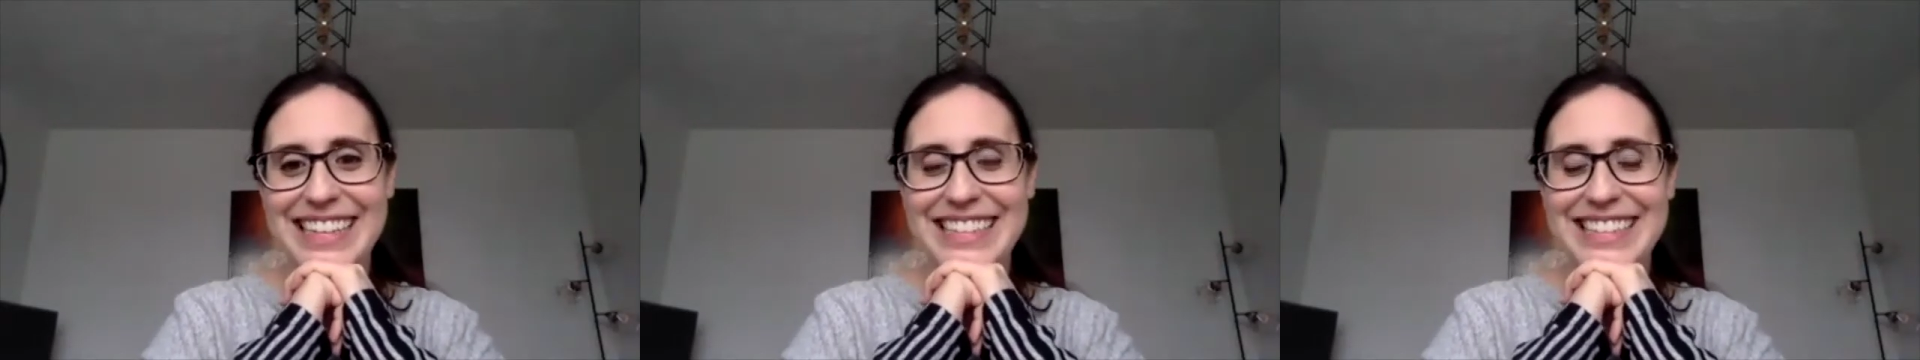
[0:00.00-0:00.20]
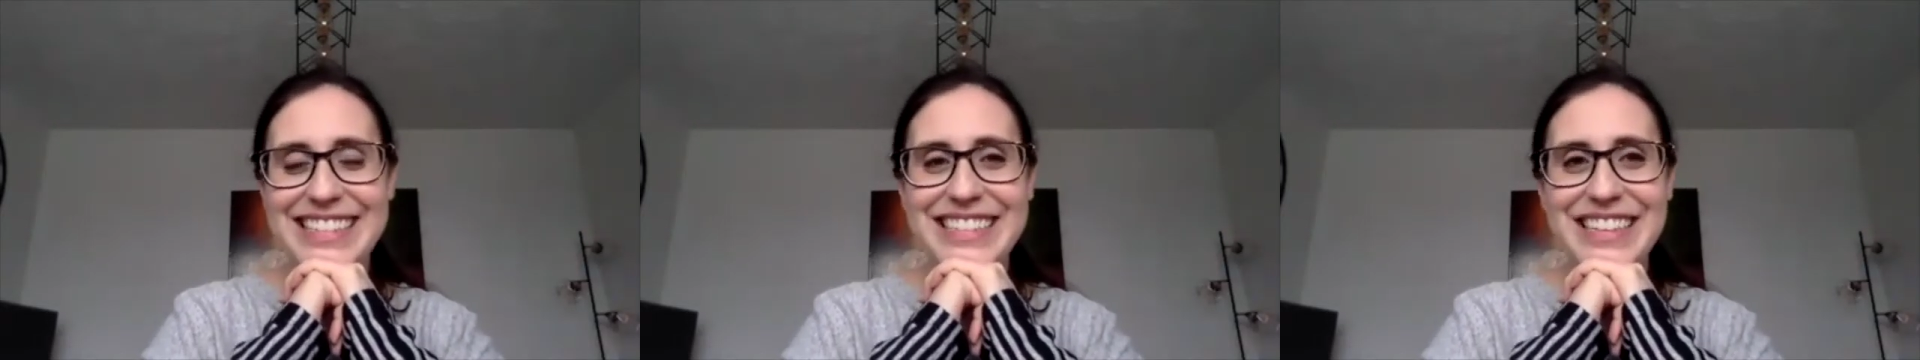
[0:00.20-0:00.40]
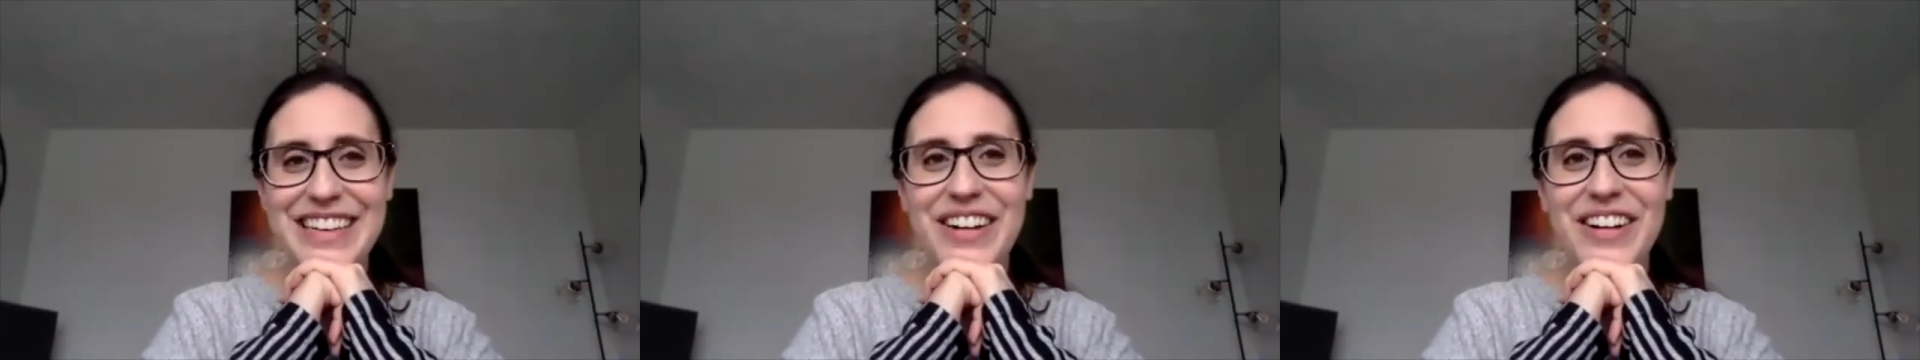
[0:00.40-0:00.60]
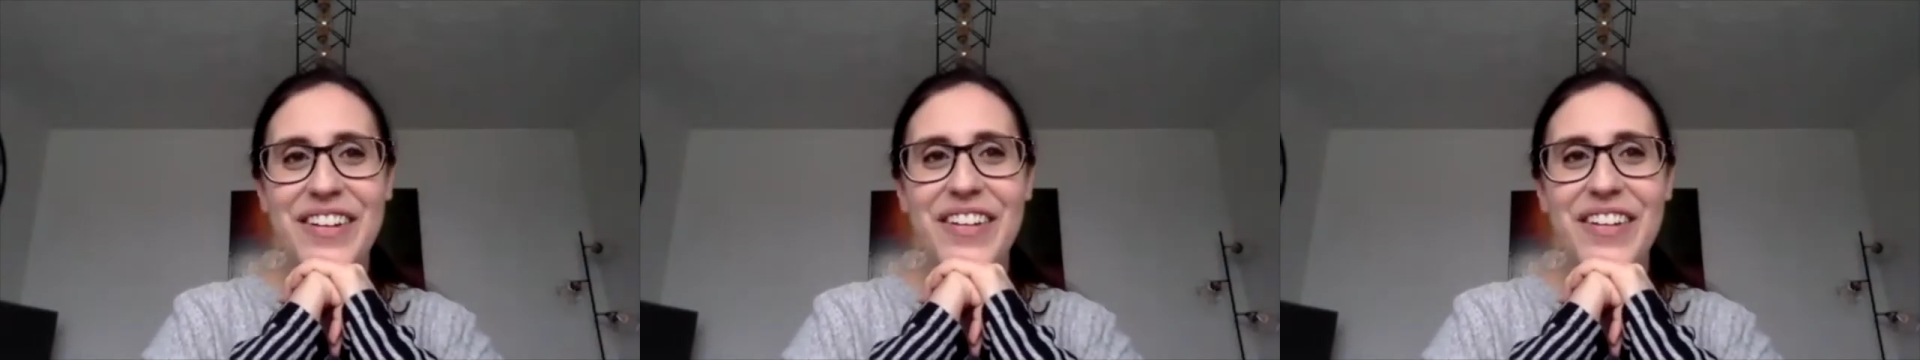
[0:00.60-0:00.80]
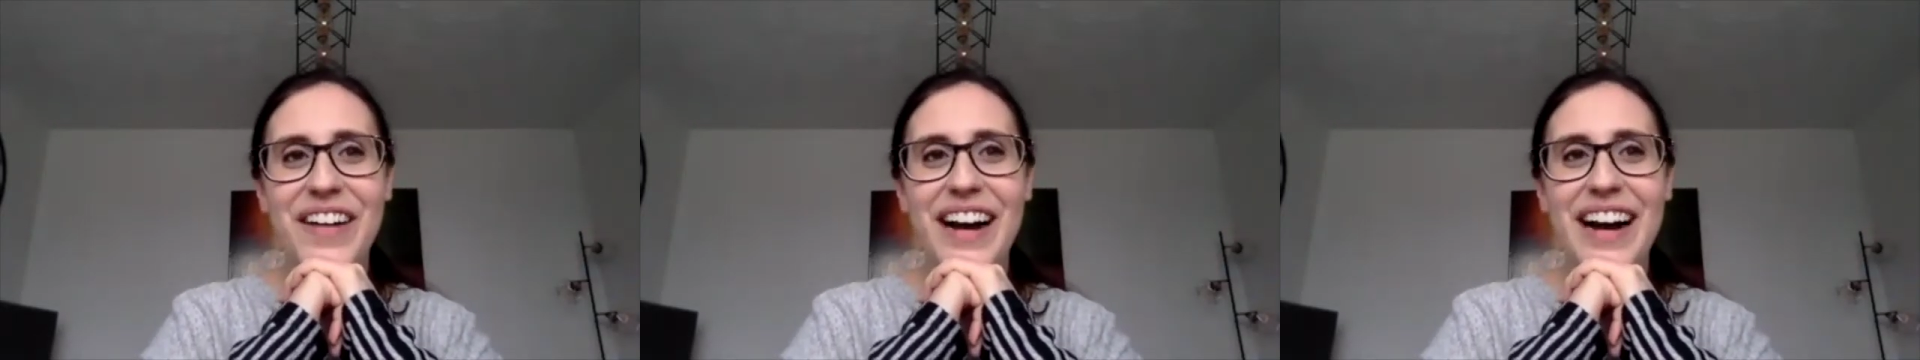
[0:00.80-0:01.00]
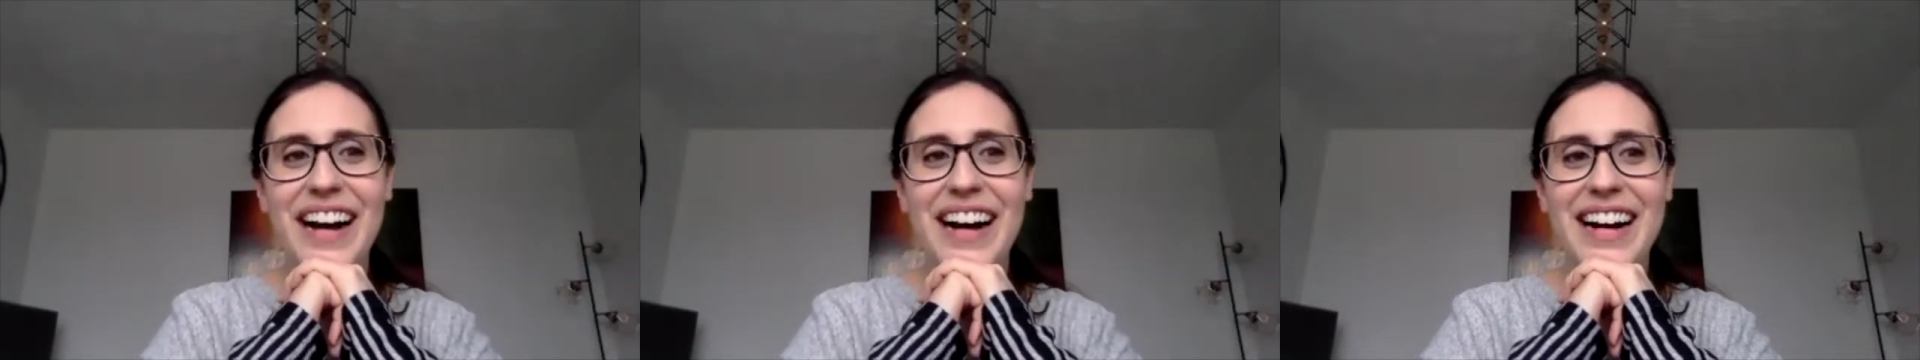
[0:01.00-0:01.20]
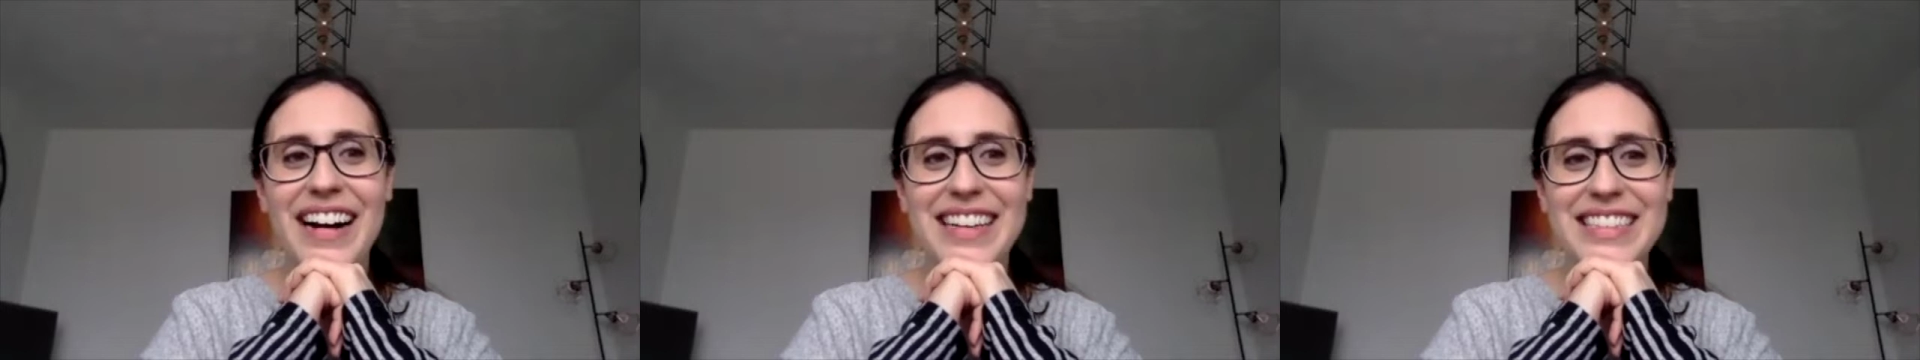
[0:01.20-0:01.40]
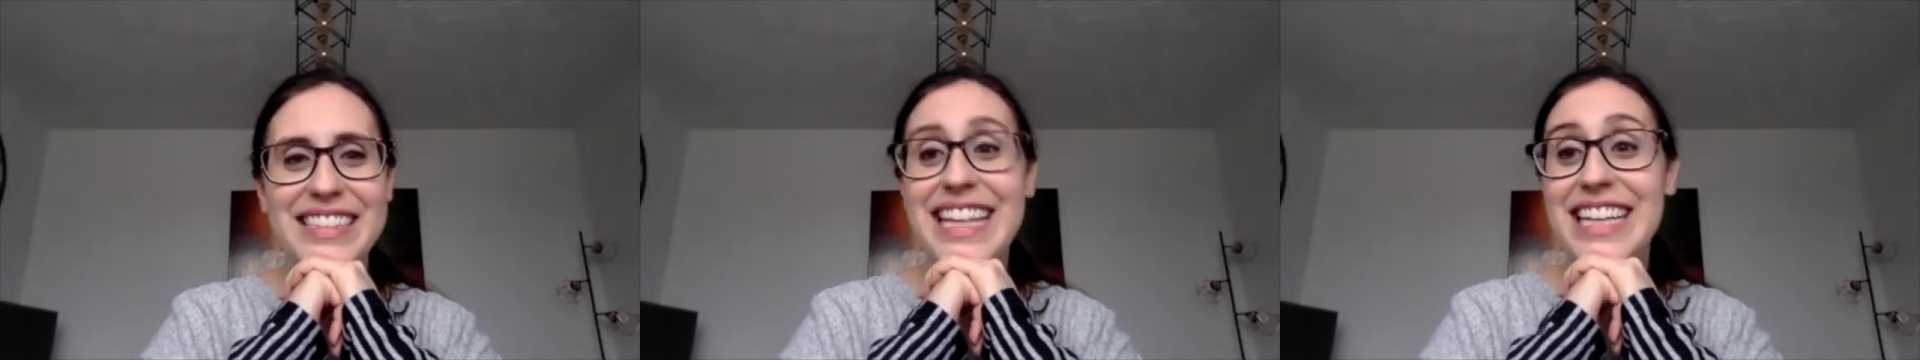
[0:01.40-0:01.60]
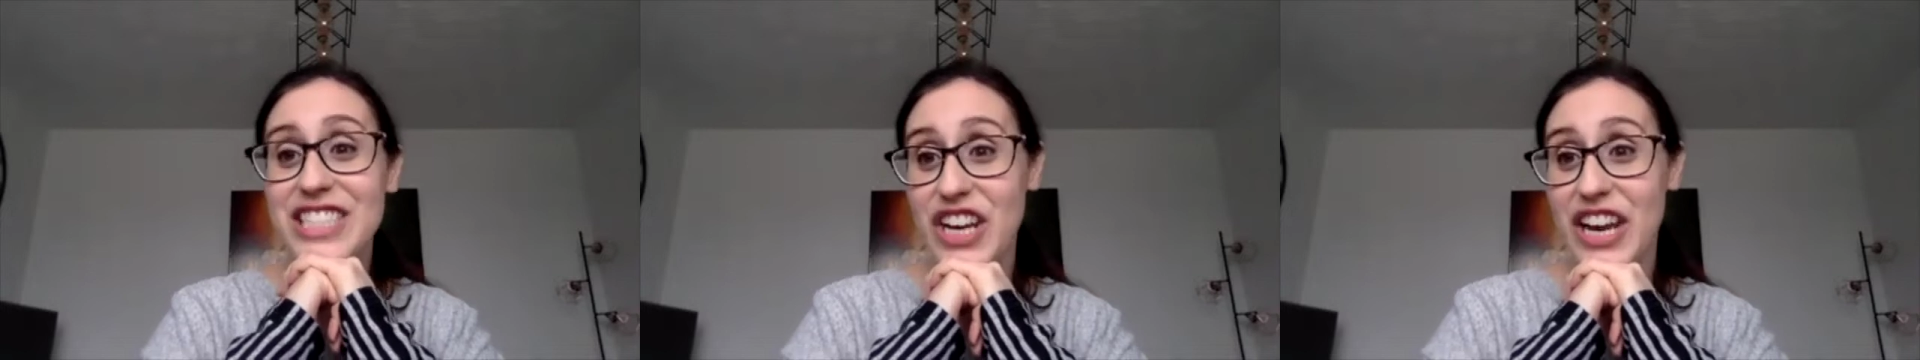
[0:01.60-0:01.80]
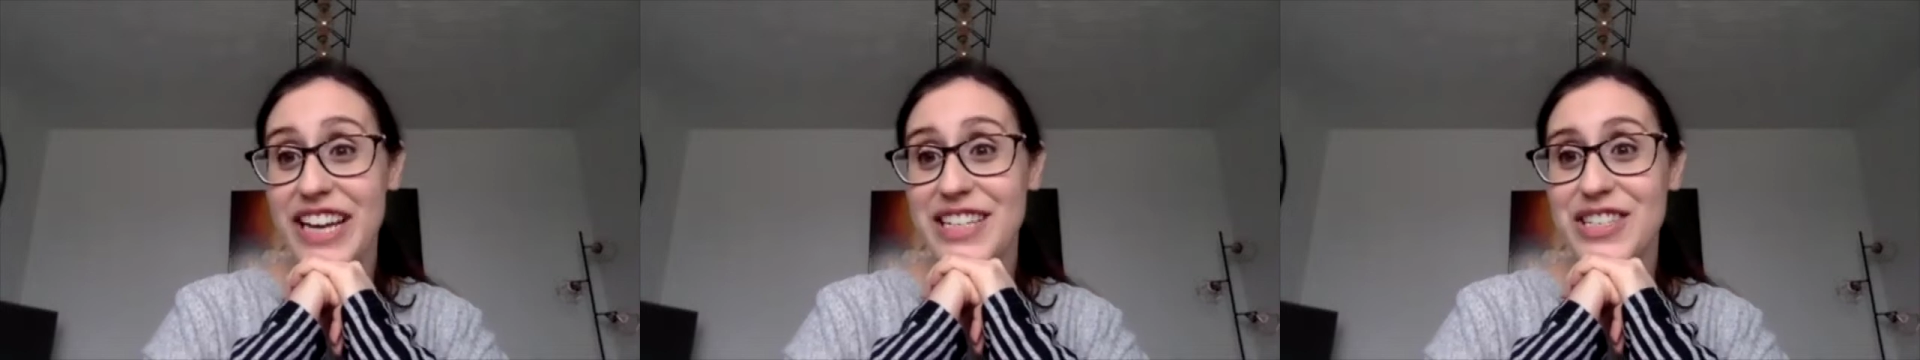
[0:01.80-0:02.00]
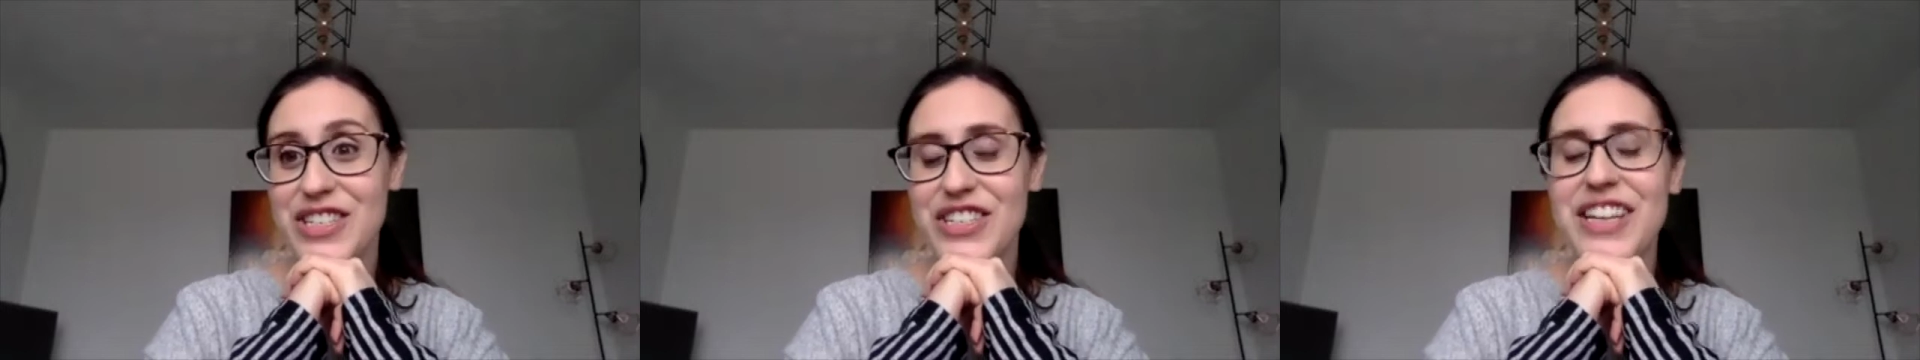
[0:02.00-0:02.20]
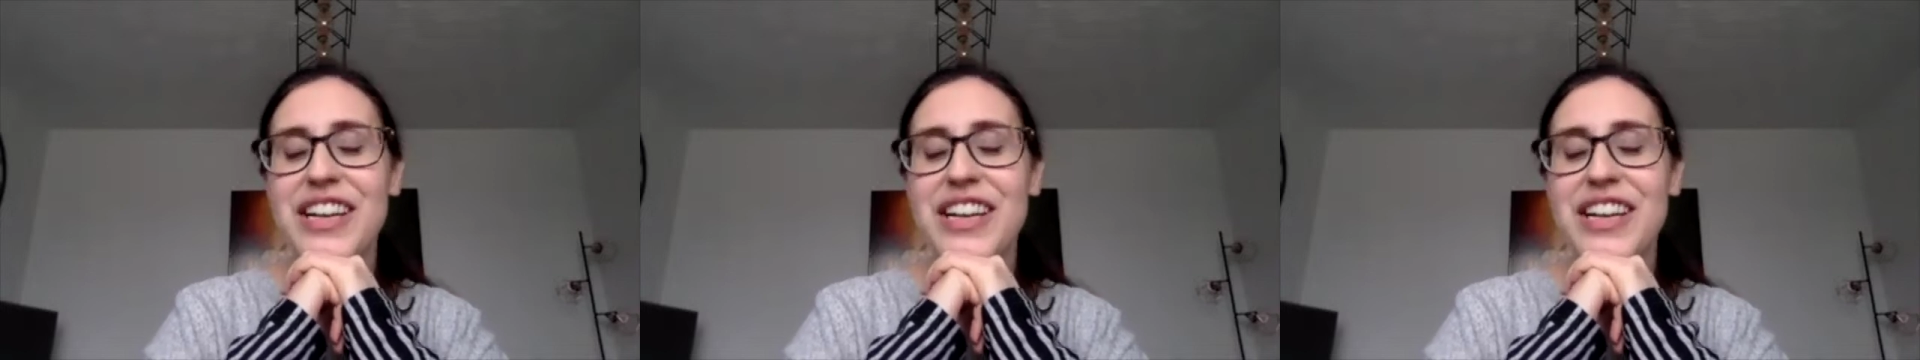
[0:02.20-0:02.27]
So that changed.